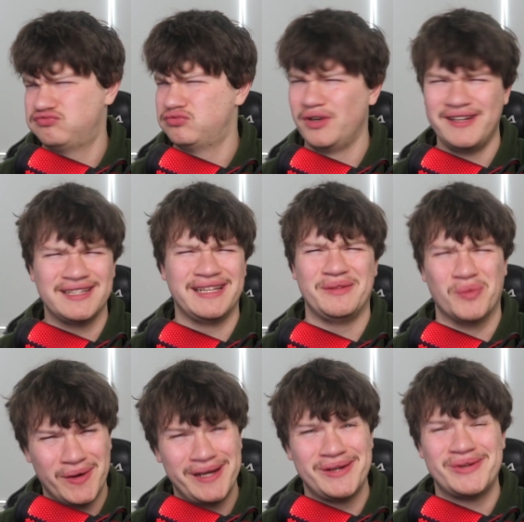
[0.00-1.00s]
really
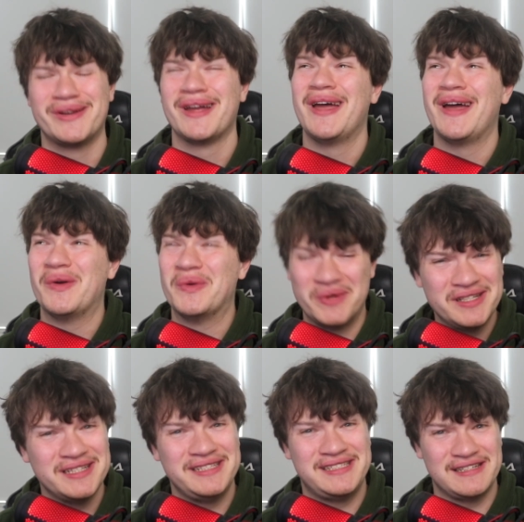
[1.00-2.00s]
weird,
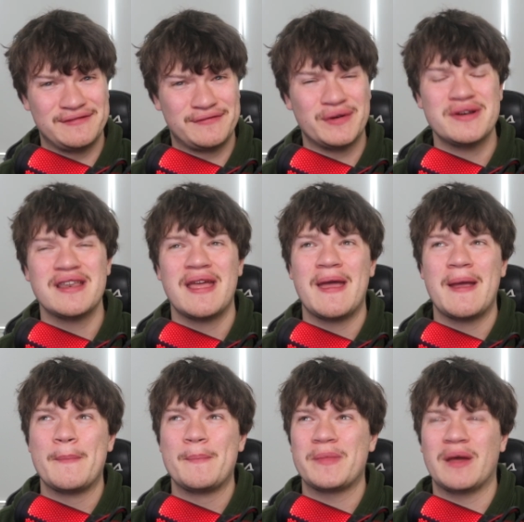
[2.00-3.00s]
really different,
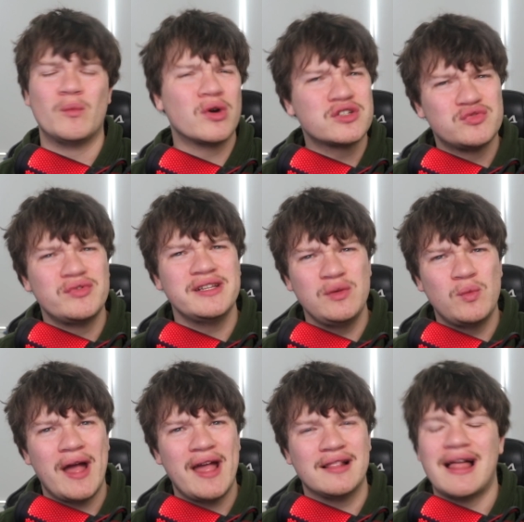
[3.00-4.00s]
and works really
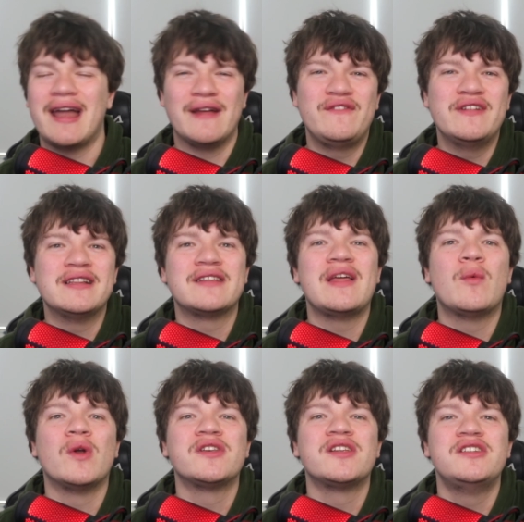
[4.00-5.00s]
well. And I feel like they
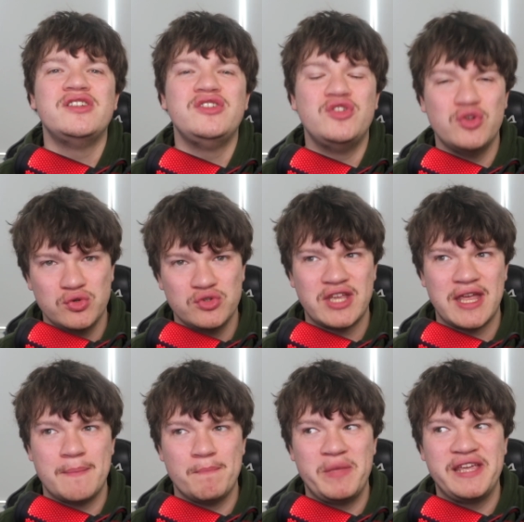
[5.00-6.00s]
wanted to use
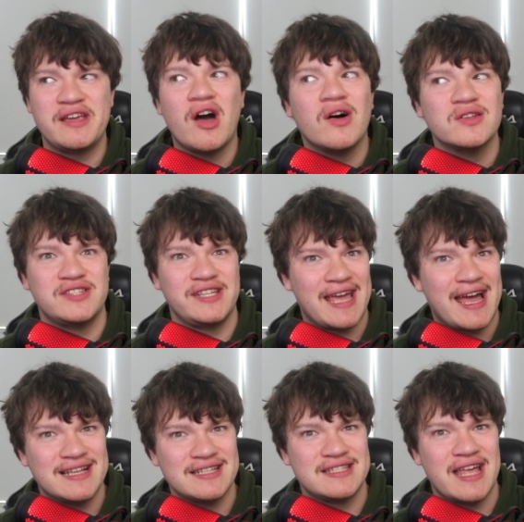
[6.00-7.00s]
him because he
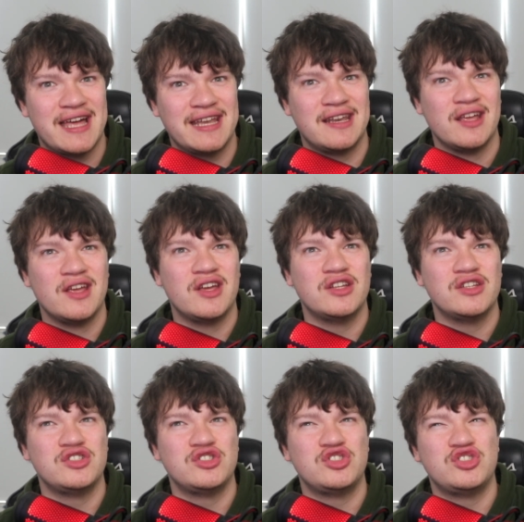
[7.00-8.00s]
has that
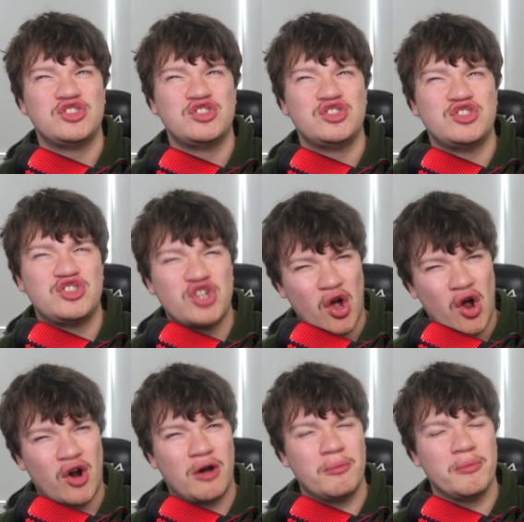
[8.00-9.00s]

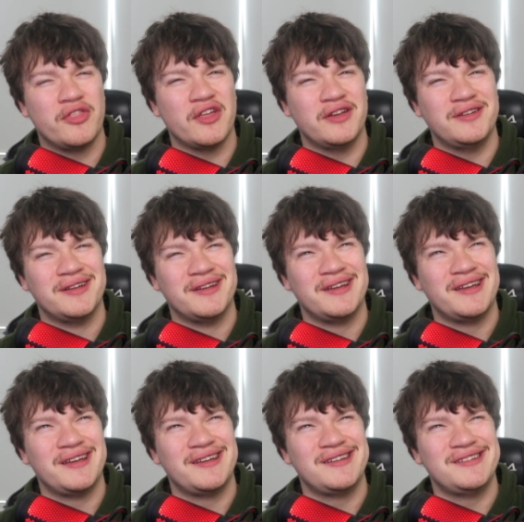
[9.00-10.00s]
charm that
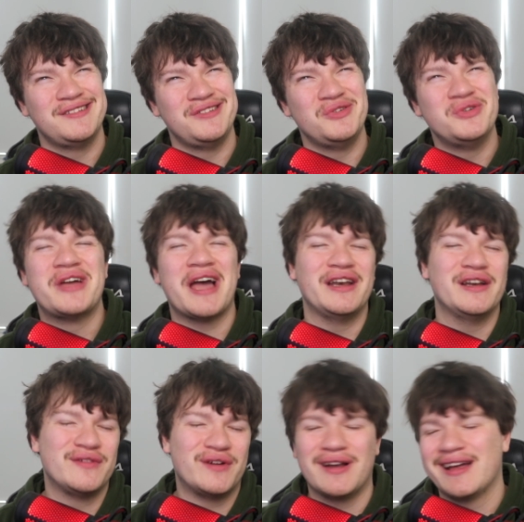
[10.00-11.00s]
you kind
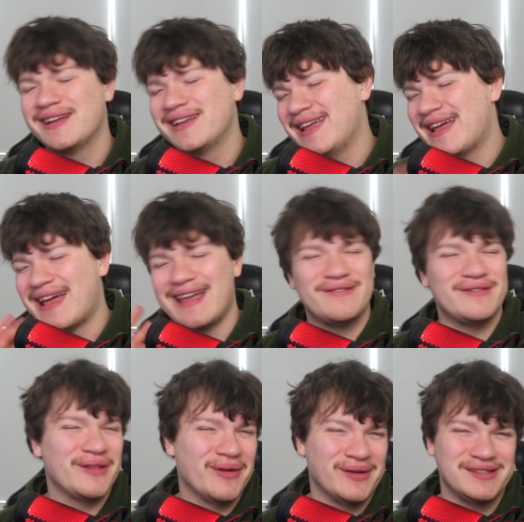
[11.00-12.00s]
of are like, yeah,
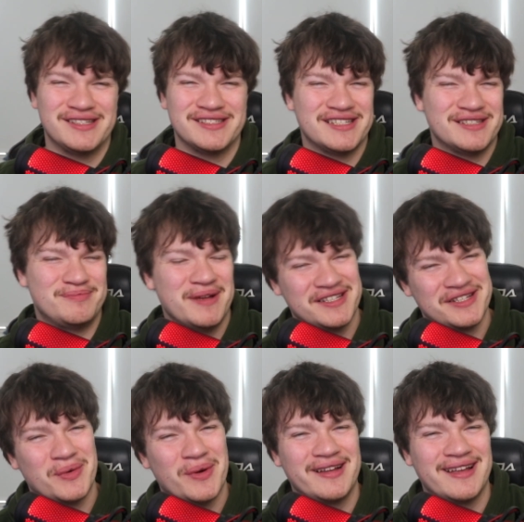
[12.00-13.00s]
even though he's just this
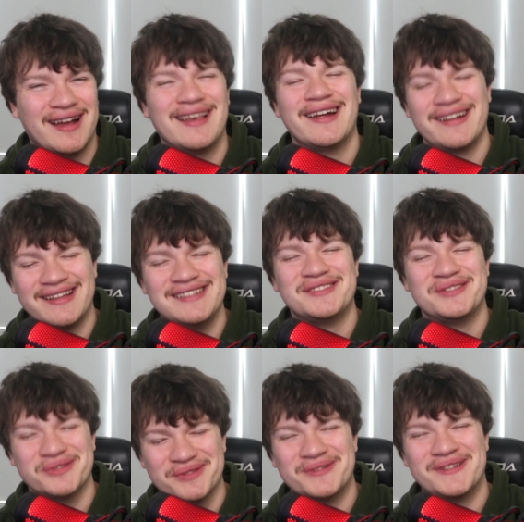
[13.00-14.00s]
basic white guy, like, he's
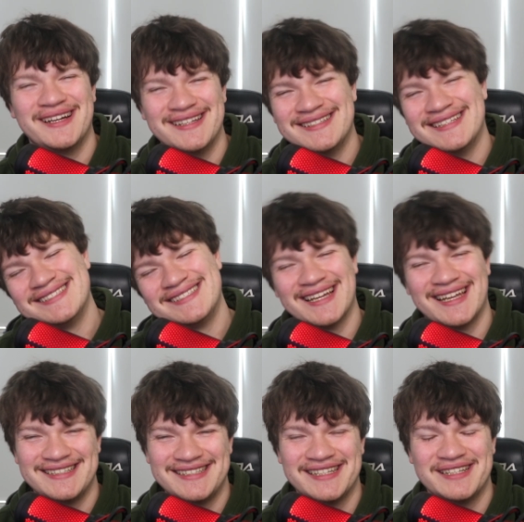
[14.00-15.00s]
cool, right? That's
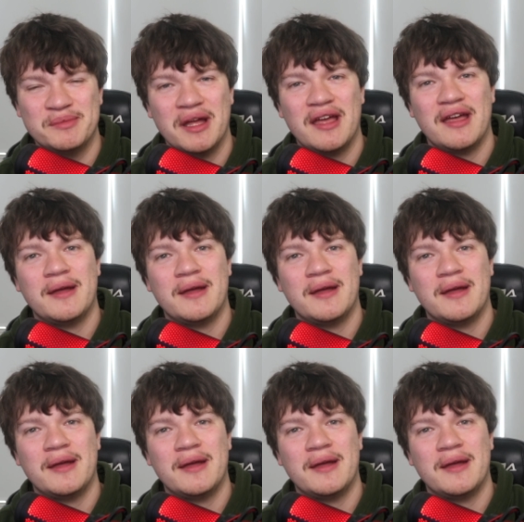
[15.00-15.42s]
how I did him.